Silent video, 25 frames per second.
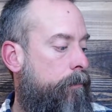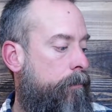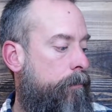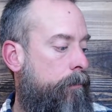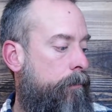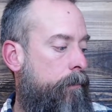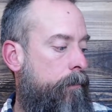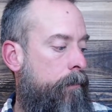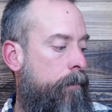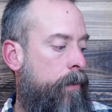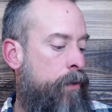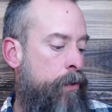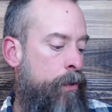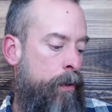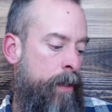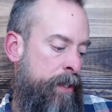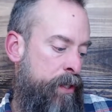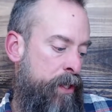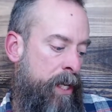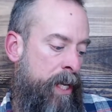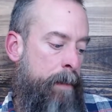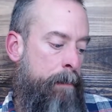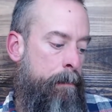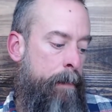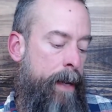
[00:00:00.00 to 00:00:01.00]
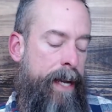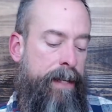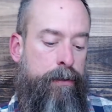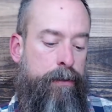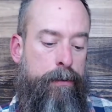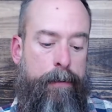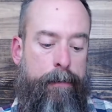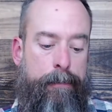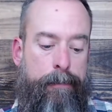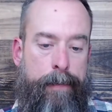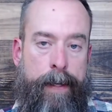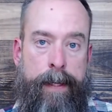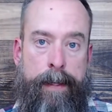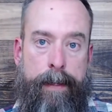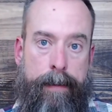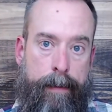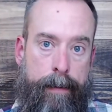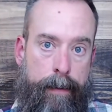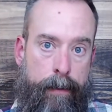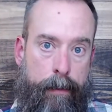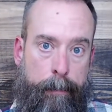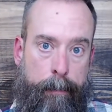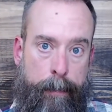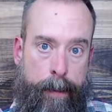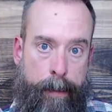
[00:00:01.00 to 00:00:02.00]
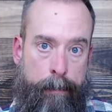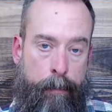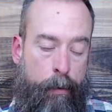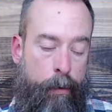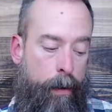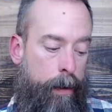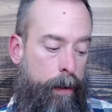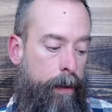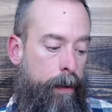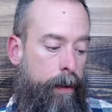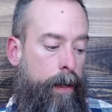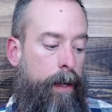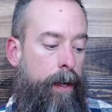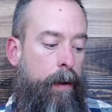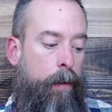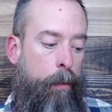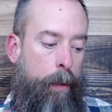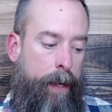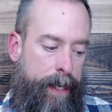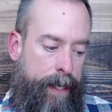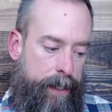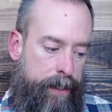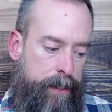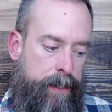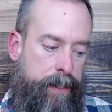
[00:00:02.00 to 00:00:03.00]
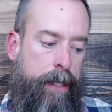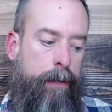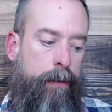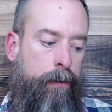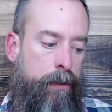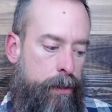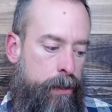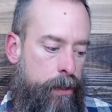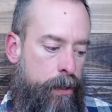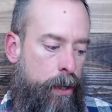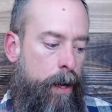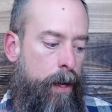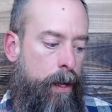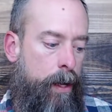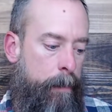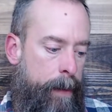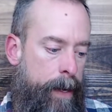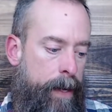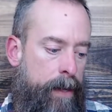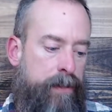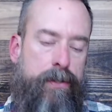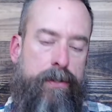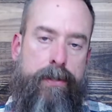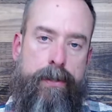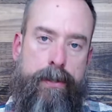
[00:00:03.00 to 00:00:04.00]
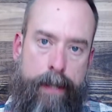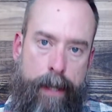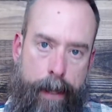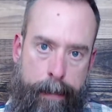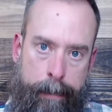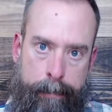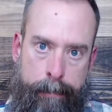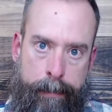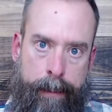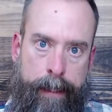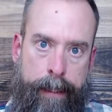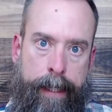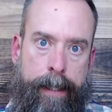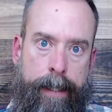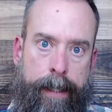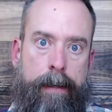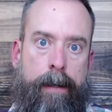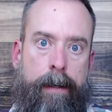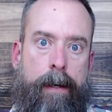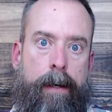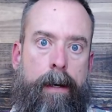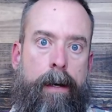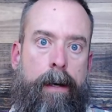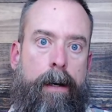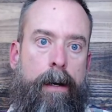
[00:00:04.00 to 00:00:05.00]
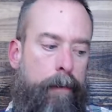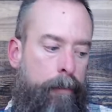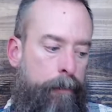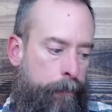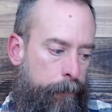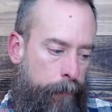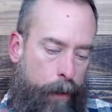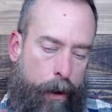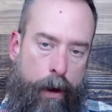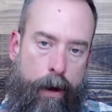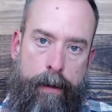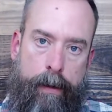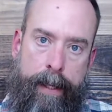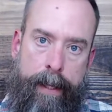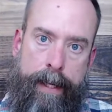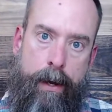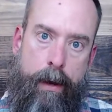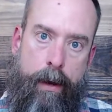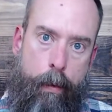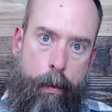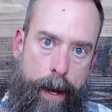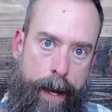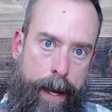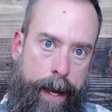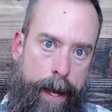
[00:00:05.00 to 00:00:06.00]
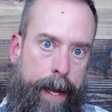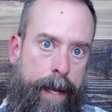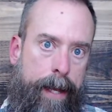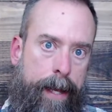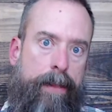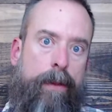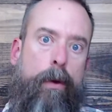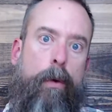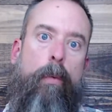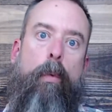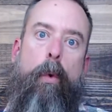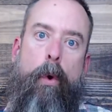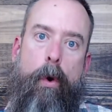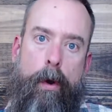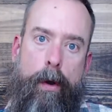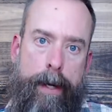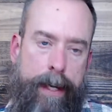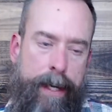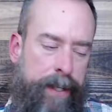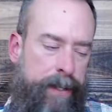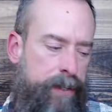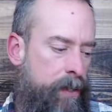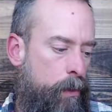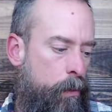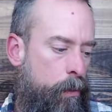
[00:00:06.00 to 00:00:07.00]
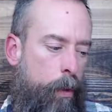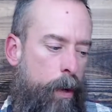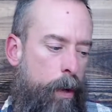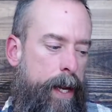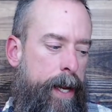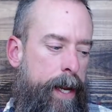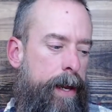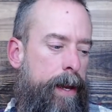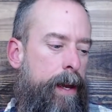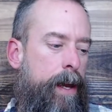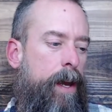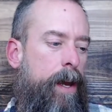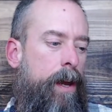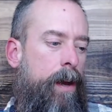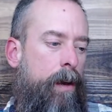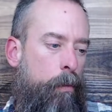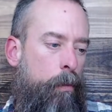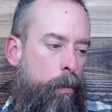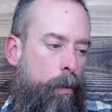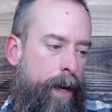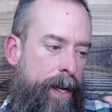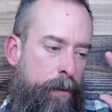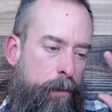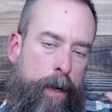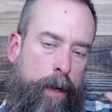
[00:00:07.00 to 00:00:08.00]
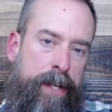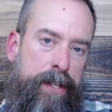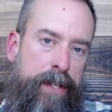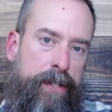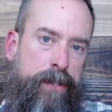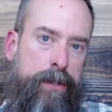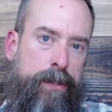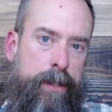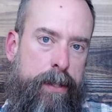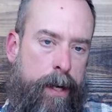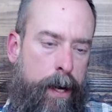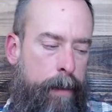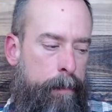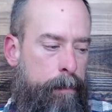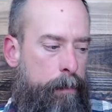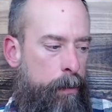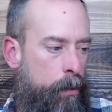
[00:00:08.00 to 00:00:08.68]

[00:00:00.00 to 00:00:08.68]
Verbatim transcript: So let's get back to offended a little bit more. We continue to talk about stumbling, falling away, and the warnings that when we stumble,